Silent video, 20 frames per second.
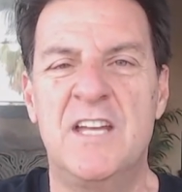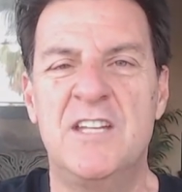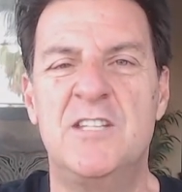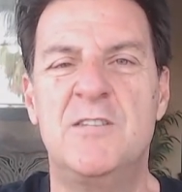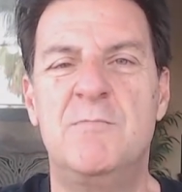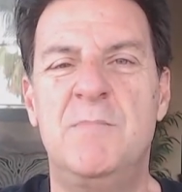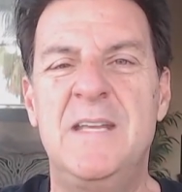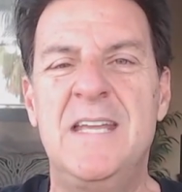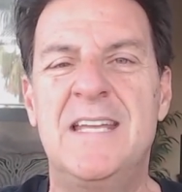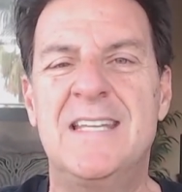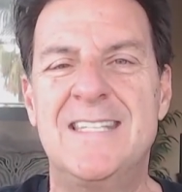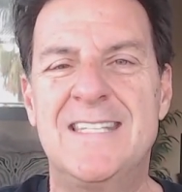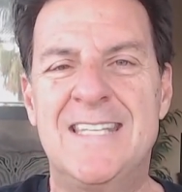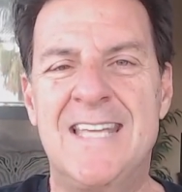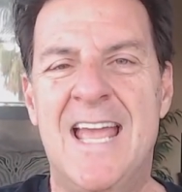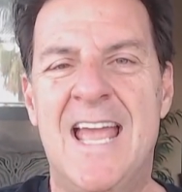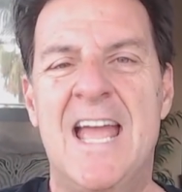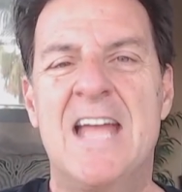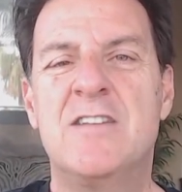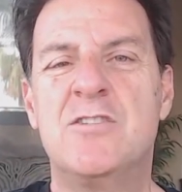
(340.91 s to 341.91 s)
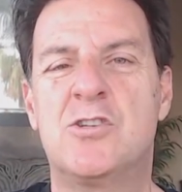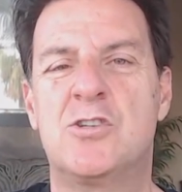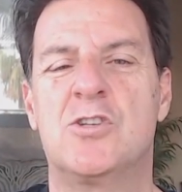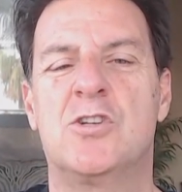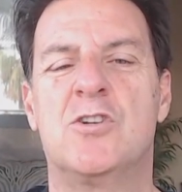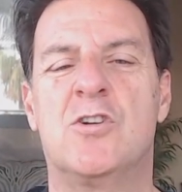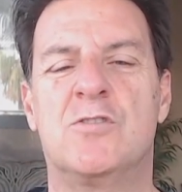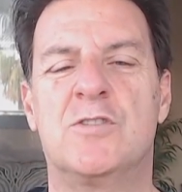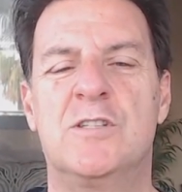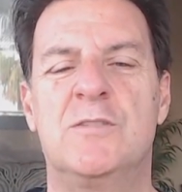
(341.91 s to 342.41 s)
to be
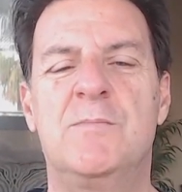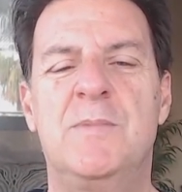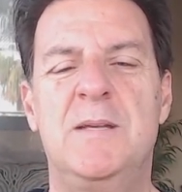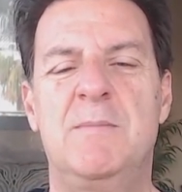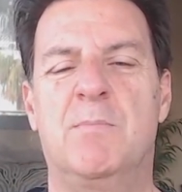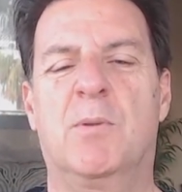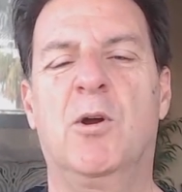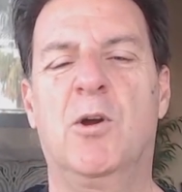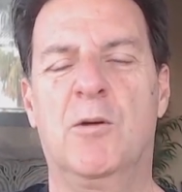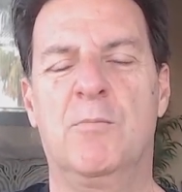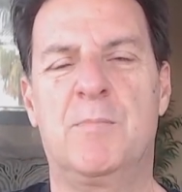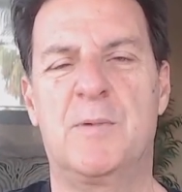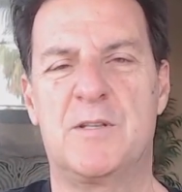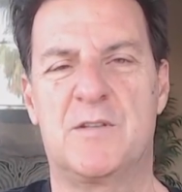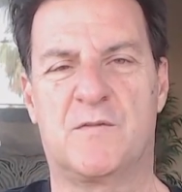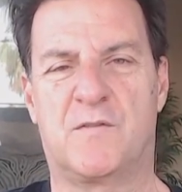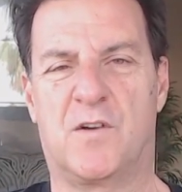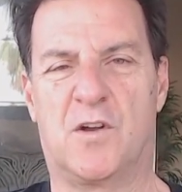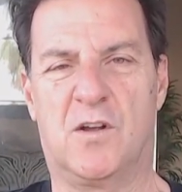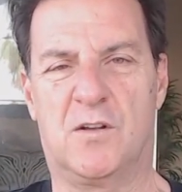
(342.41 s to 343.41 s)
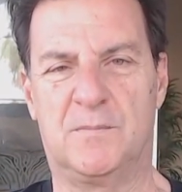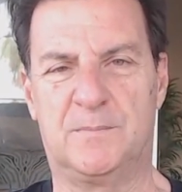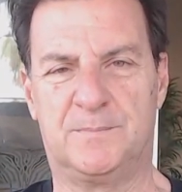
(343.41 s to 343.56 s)
intentional, to be purposeful.